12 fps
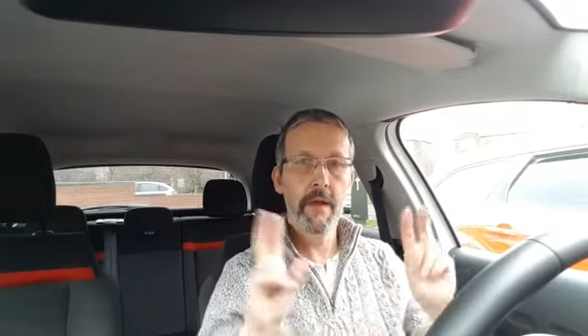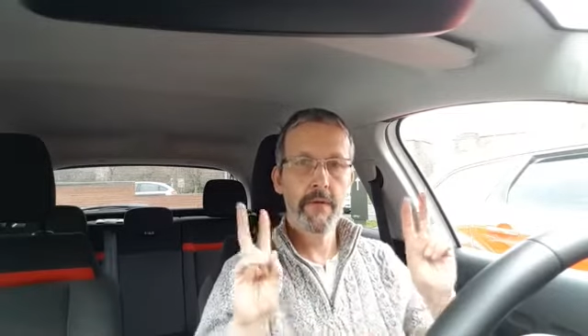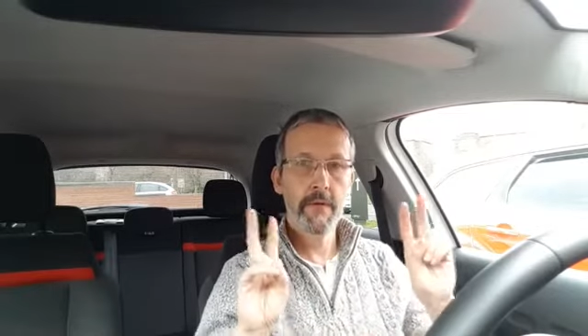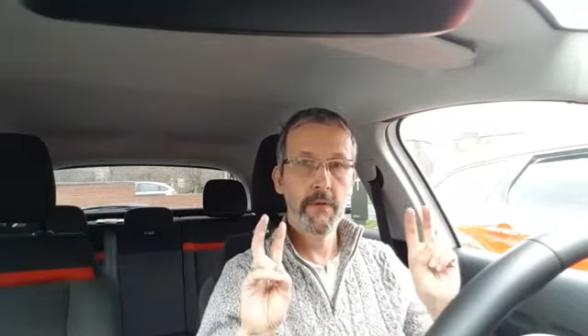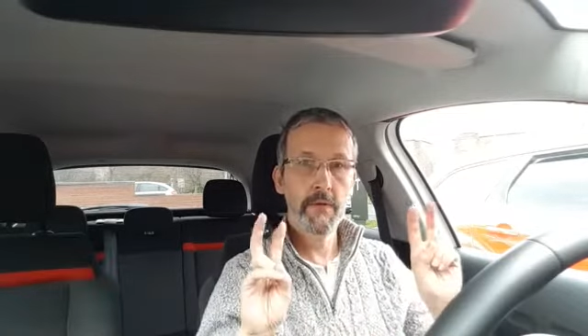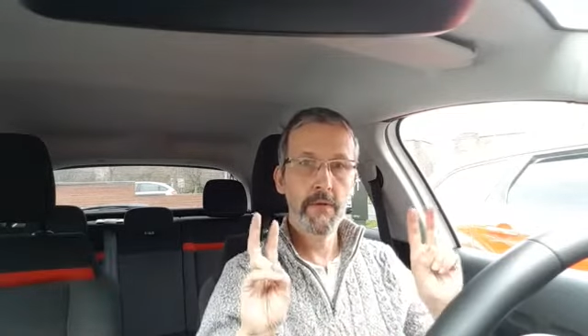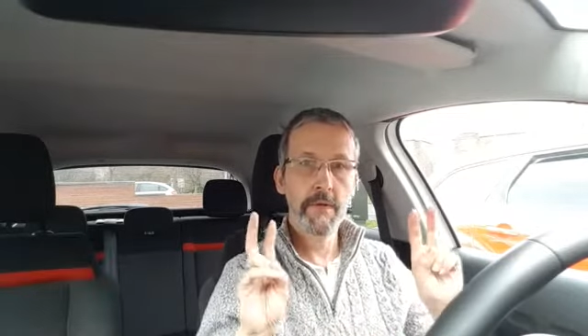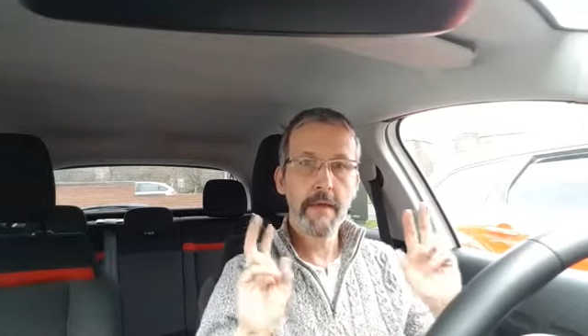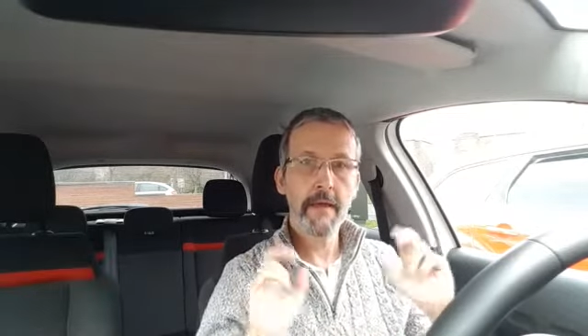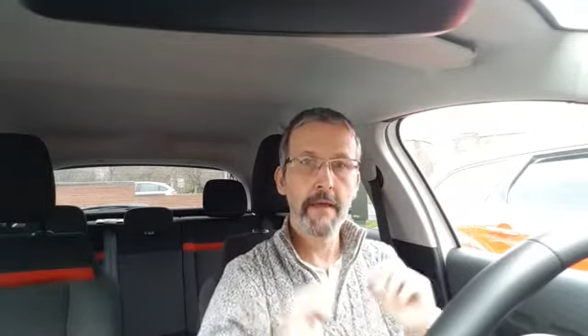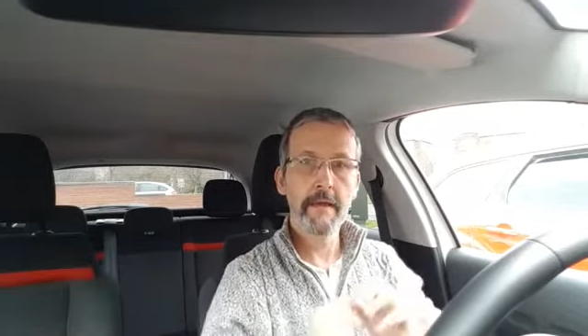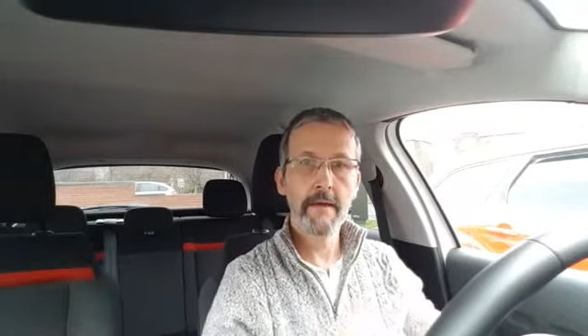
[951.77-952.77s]
the
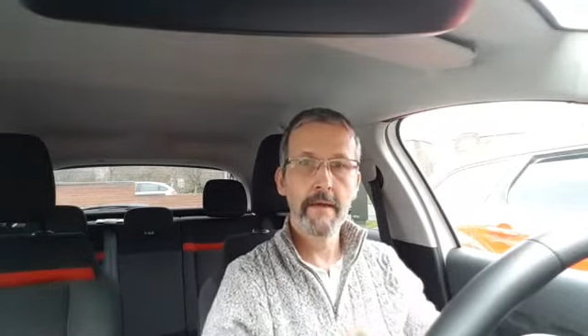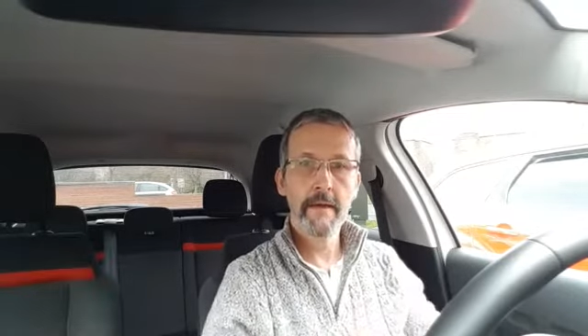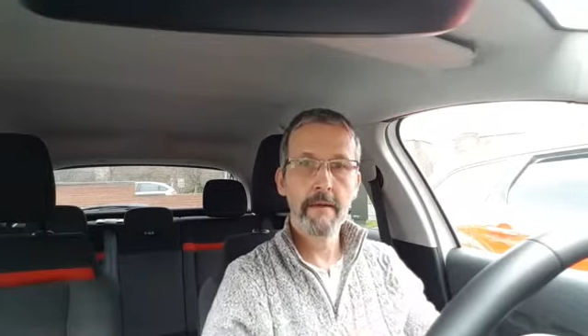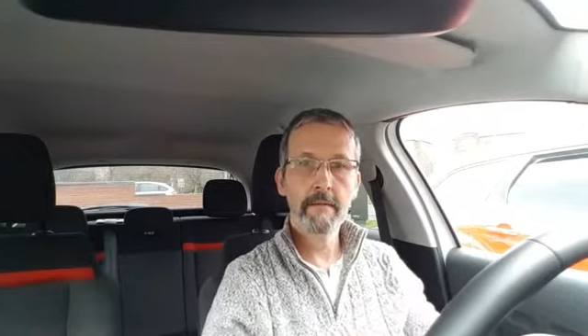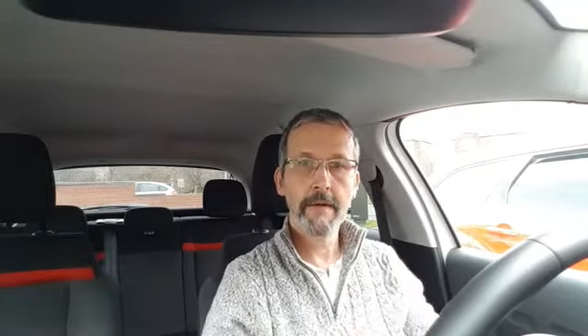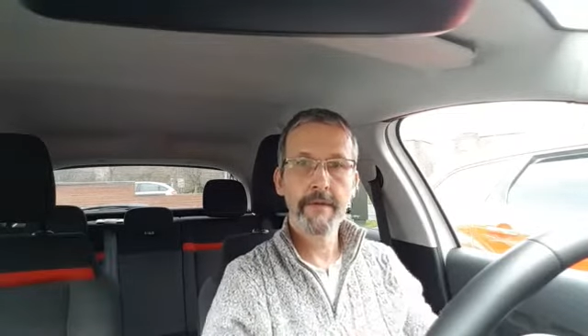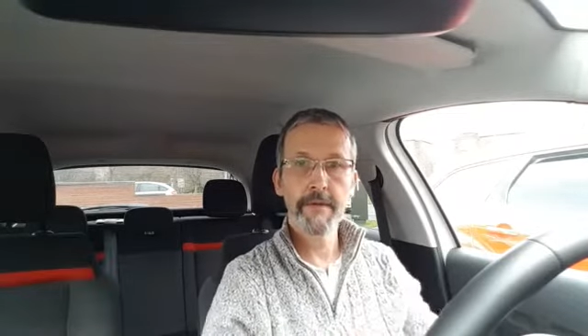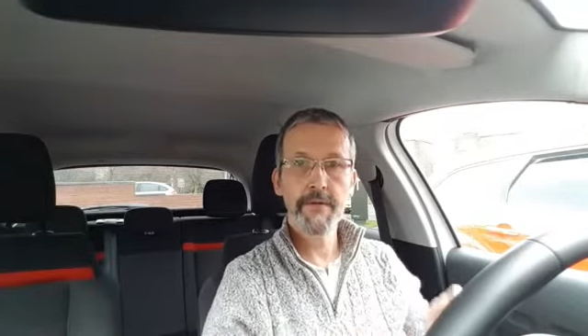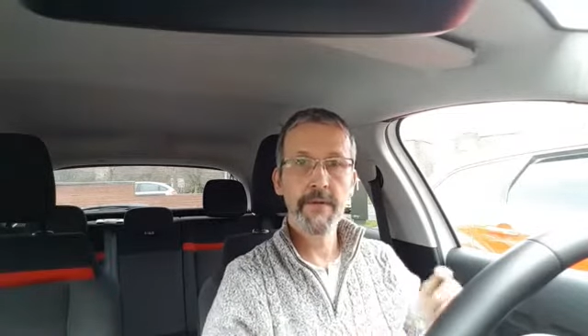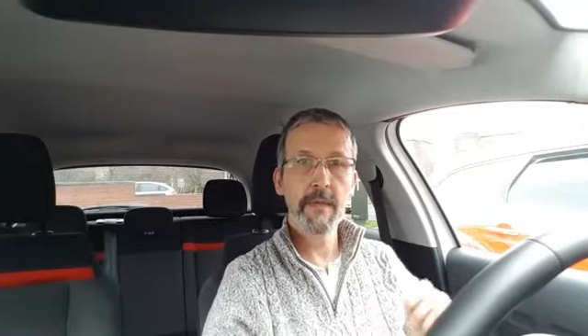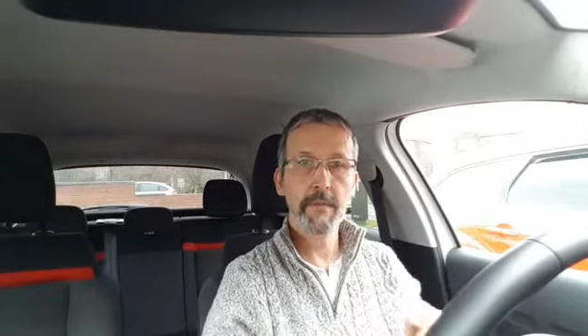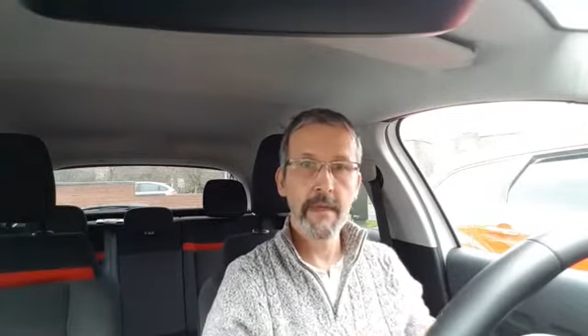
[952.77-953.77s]
UK, with
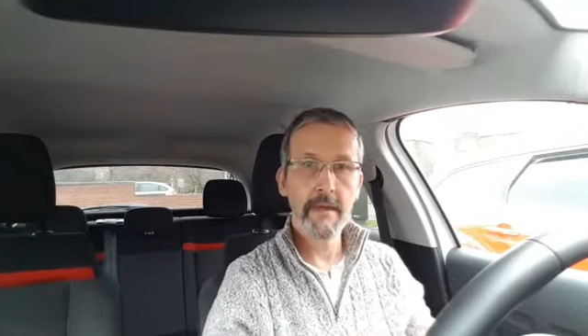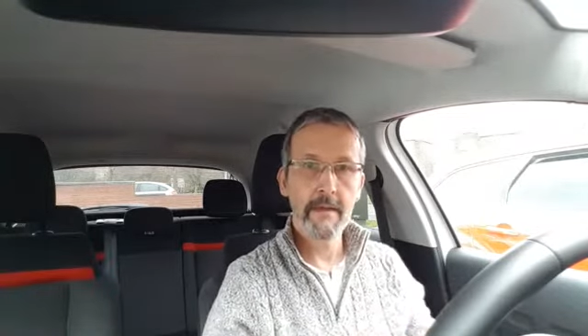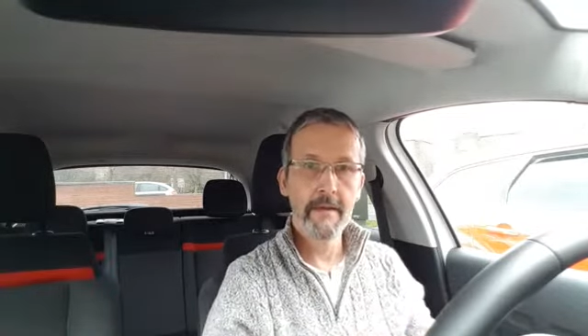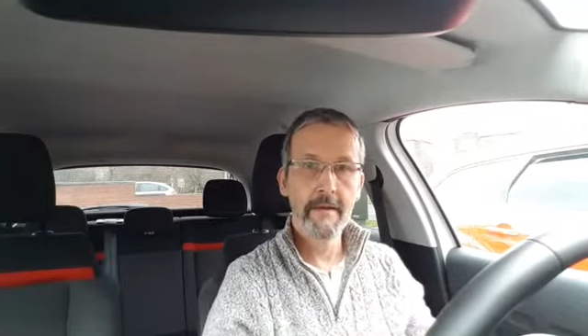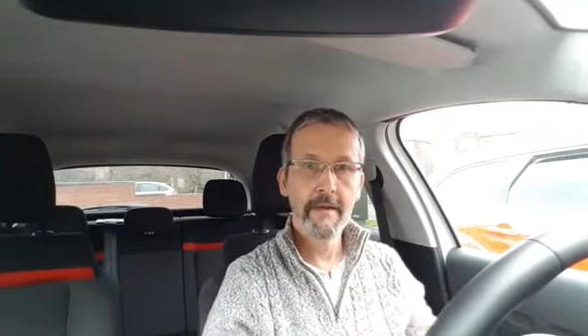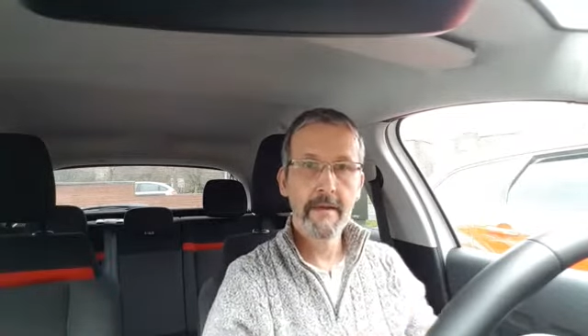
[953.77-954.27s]
GB,